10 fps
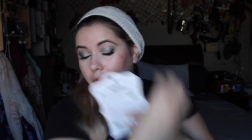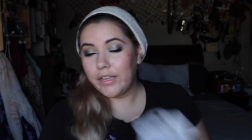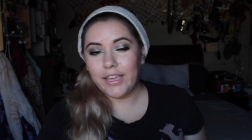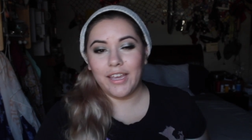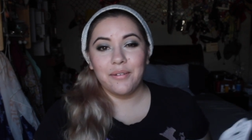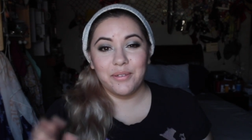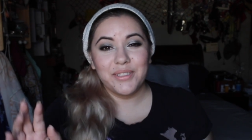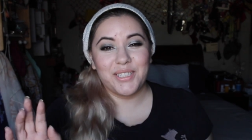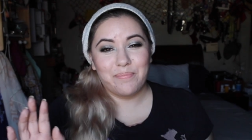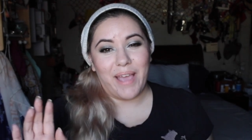Like, it
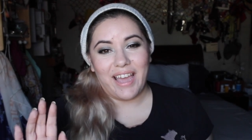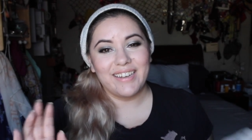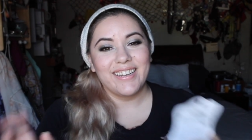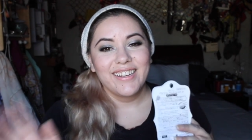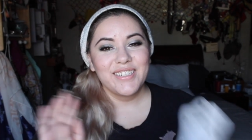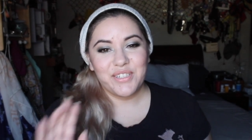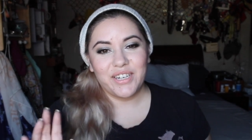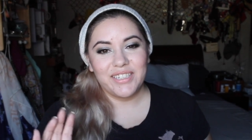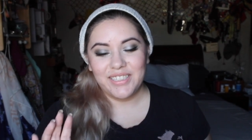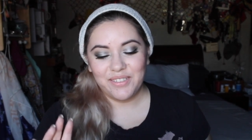was bad
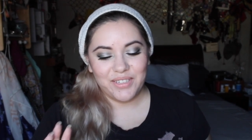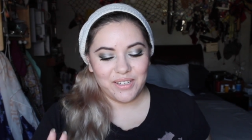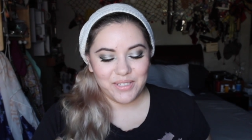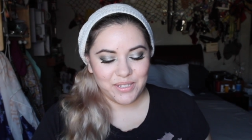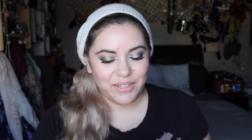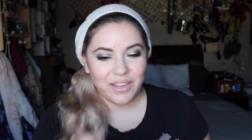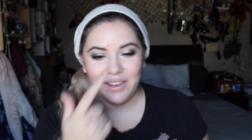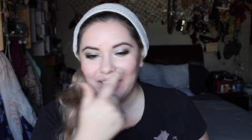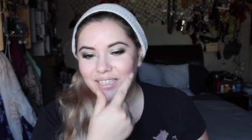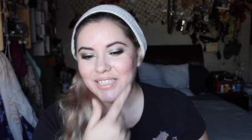trying to see what I was doing
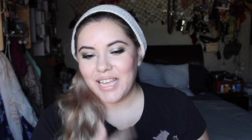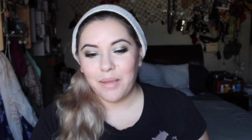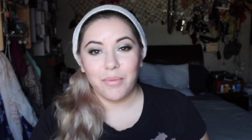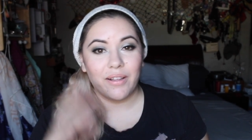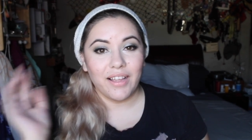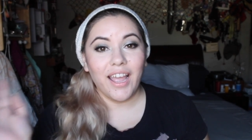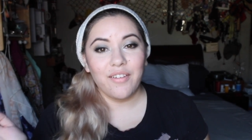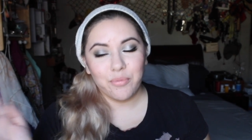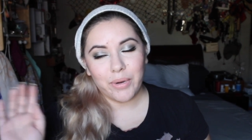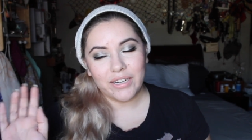on this eyeball. I
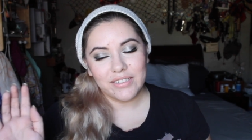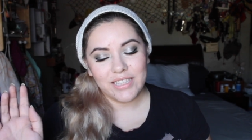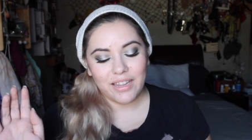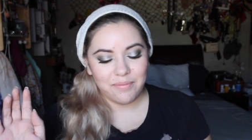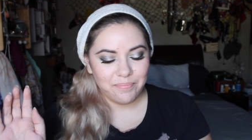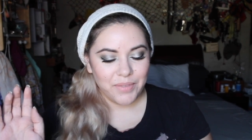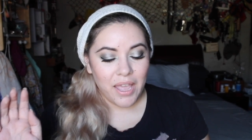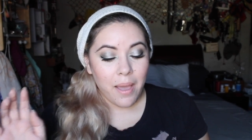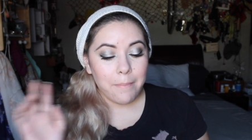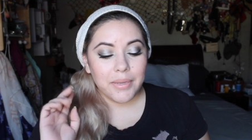have to practice that.
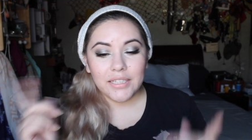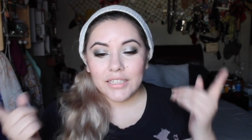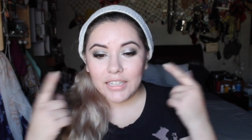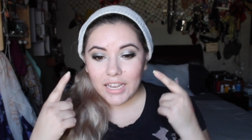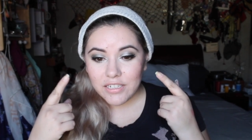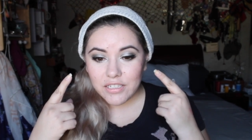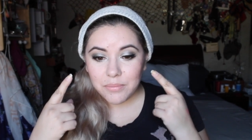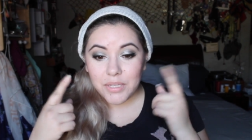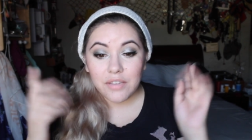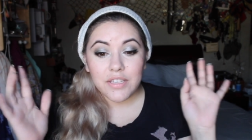But the lashes
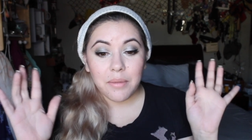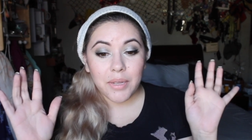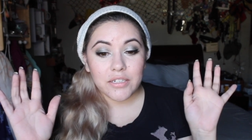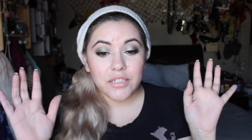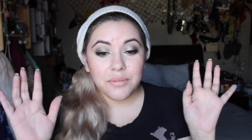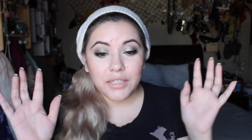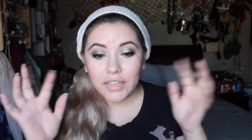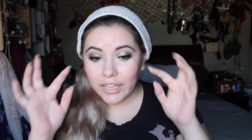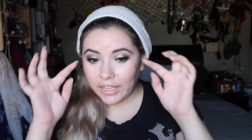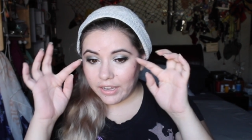themselves, I'm actually really
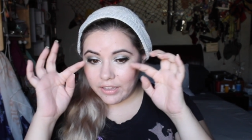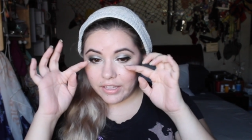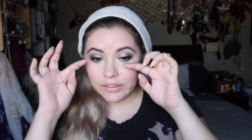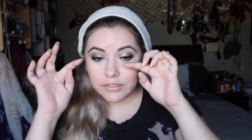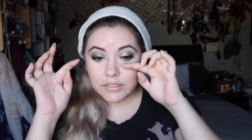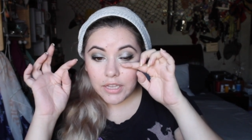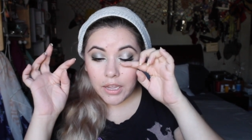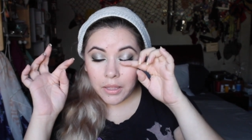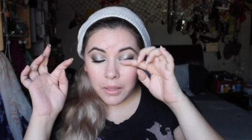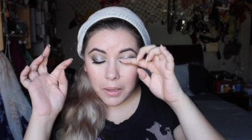liking. I like the
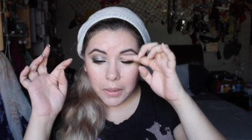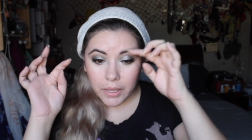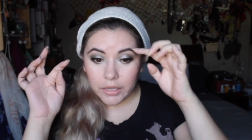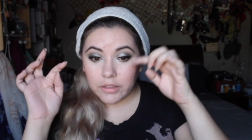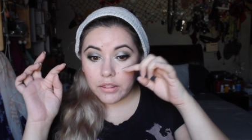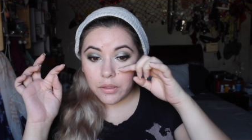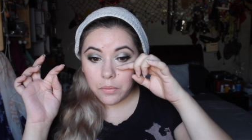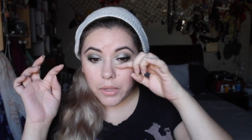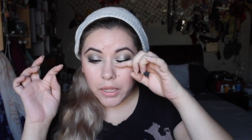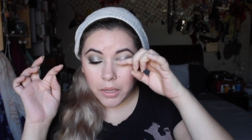style. I like the
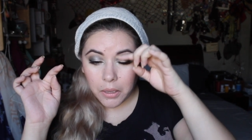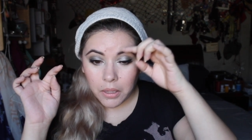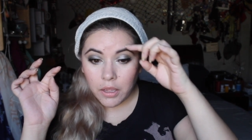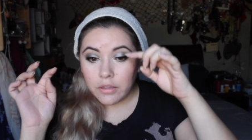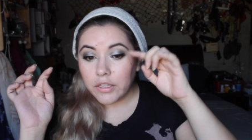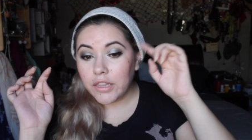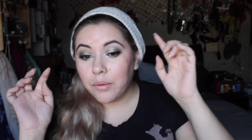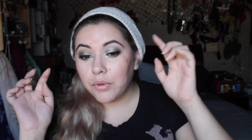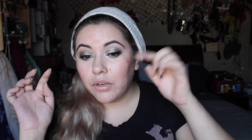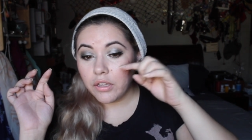way that
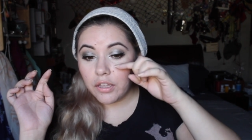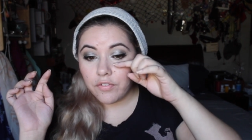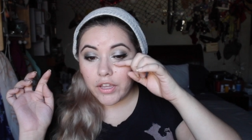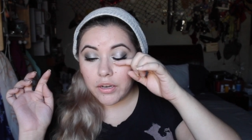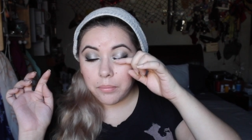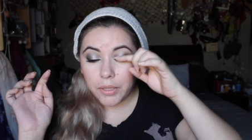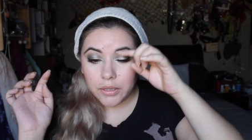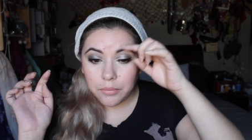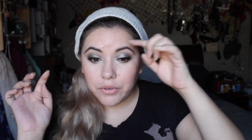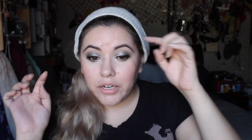they would look if I had
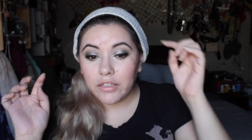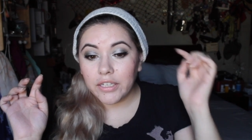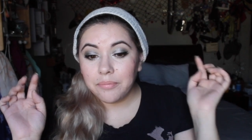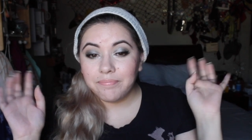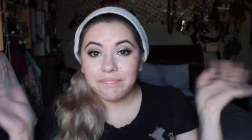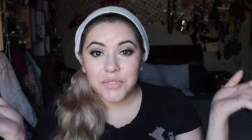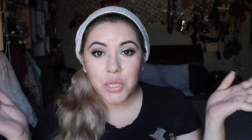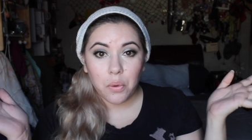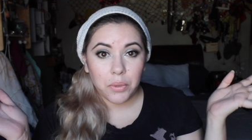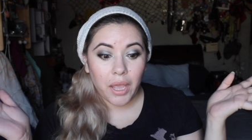applied them correctly.
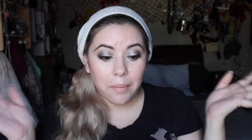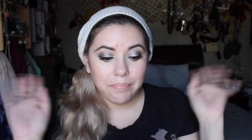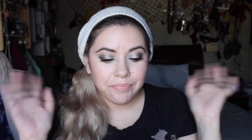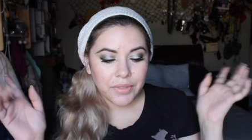So yeah,